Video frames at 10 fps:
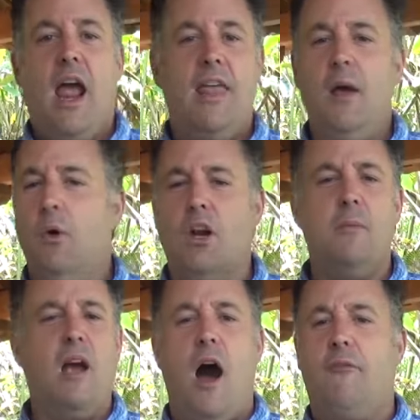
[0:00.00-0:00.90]
And then we're going
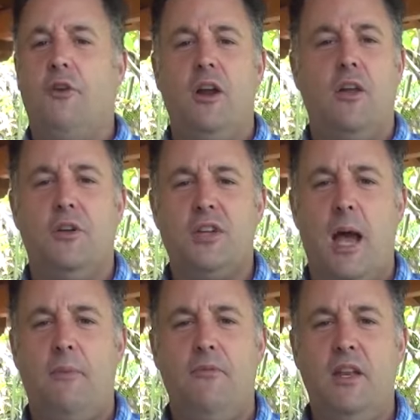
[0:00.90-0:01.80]
to be offering other
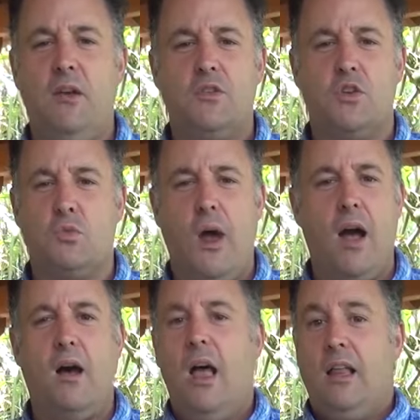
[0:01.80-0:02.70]
type of videos as
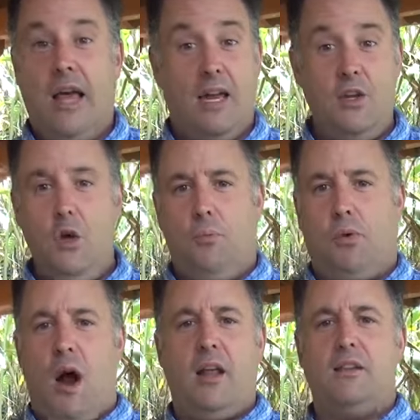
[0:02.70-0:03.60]
well, like new
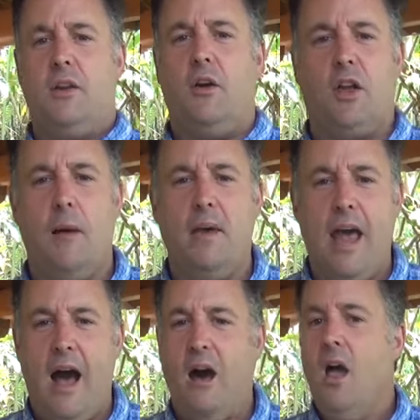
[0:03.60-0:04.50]
products that are coming
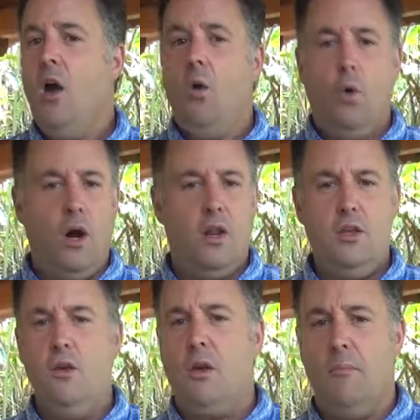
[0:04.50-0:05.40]
out, where
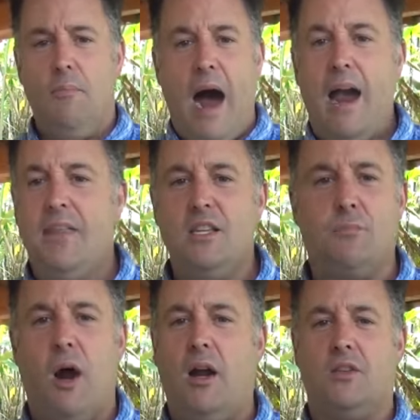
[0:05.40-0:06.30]
you can buy these
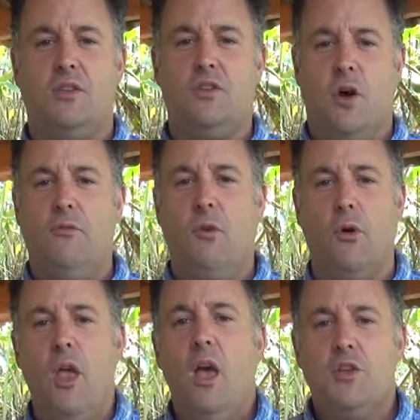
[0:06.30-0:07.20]
products and so forth.